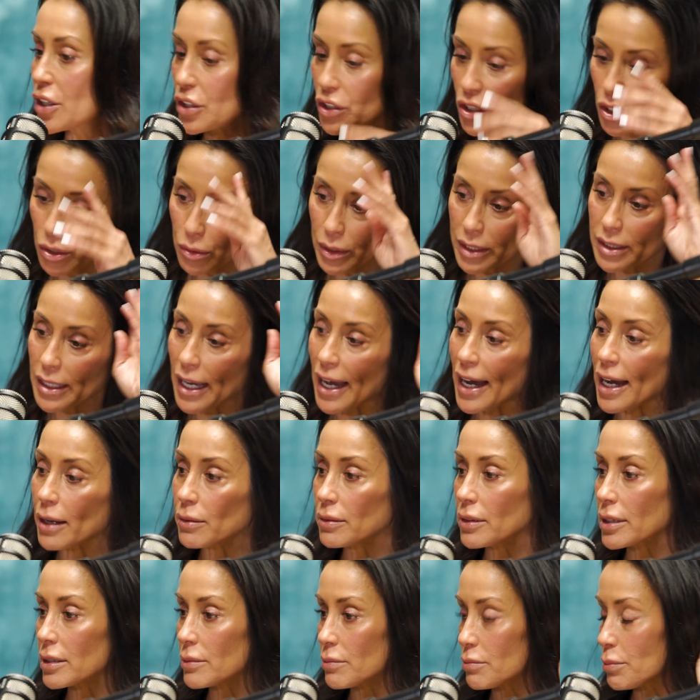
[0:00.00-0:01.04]
you and that
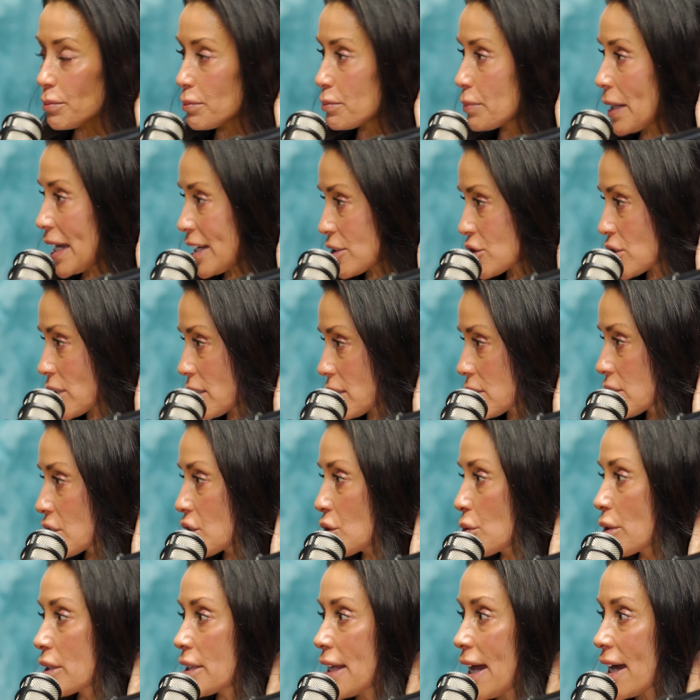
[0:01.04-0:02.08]
patient,
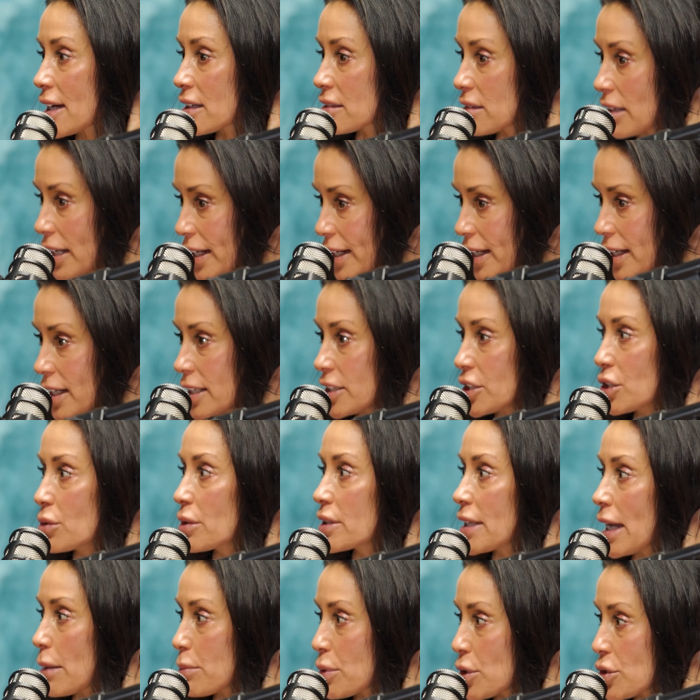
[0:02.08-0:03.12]
you and that client, you
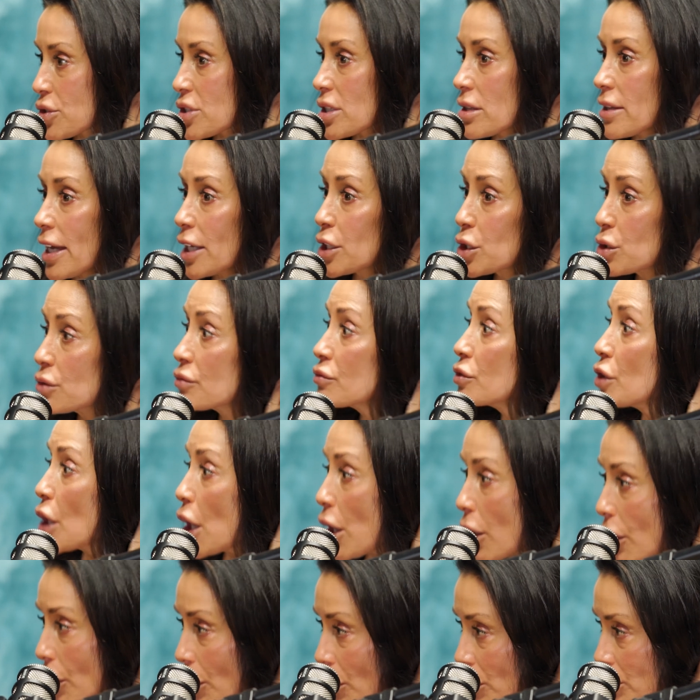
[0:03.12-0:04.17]
and that person that you've
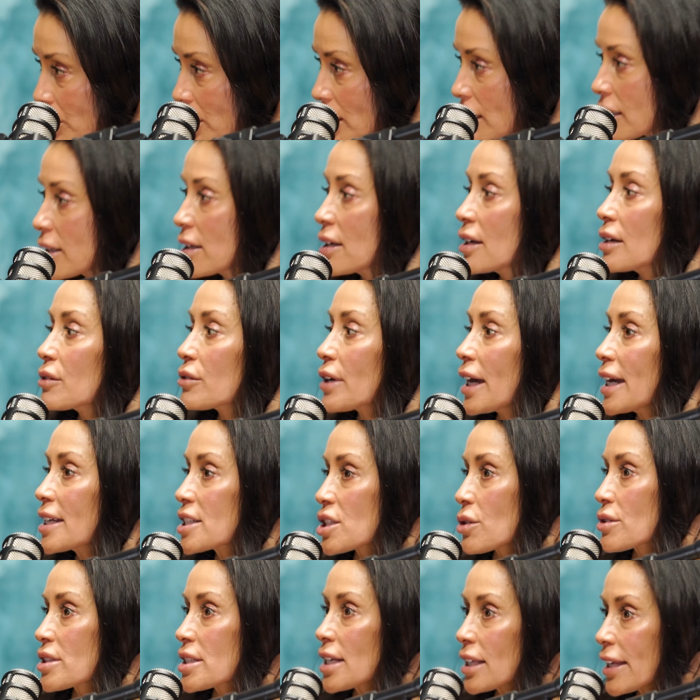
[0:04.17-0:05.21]
known, right?
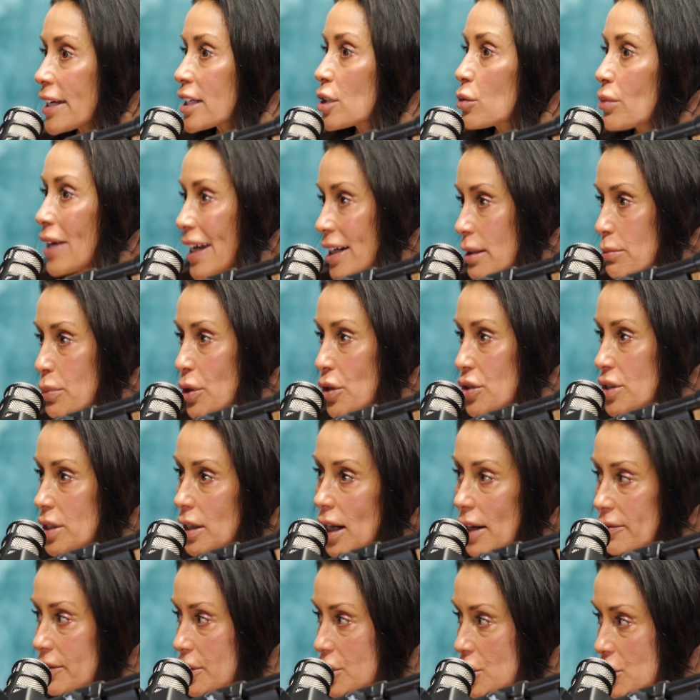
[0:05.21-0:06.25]
So it's not like a random person
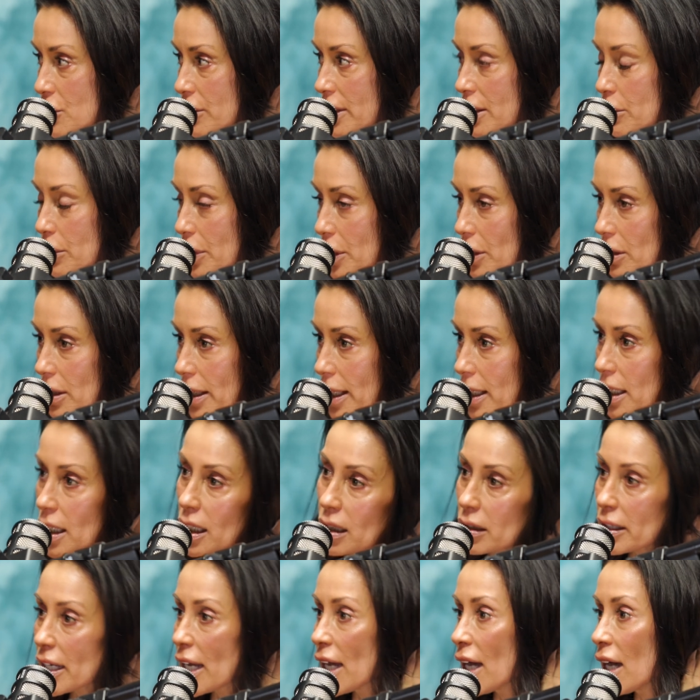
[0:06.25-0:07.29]
off the street where you're like,
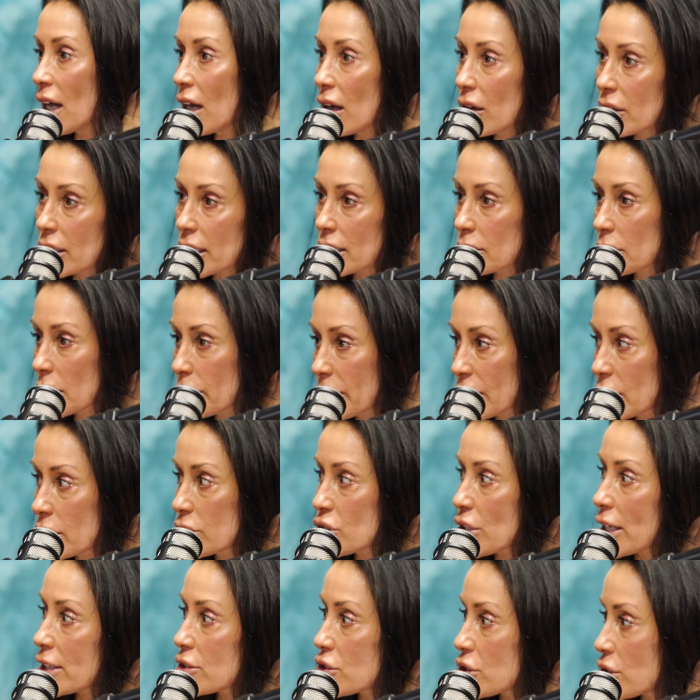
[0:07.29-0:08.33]
oh yeah, I'll come, let me
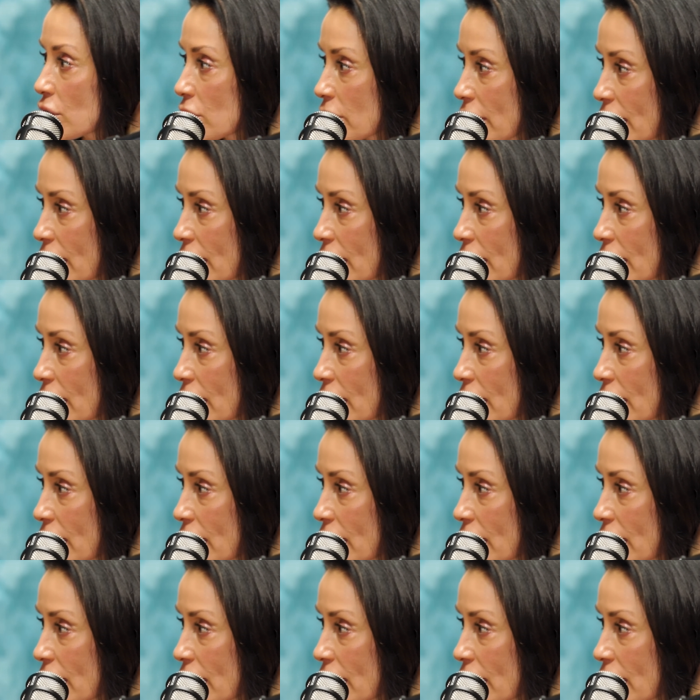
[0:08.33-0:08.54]
inject you,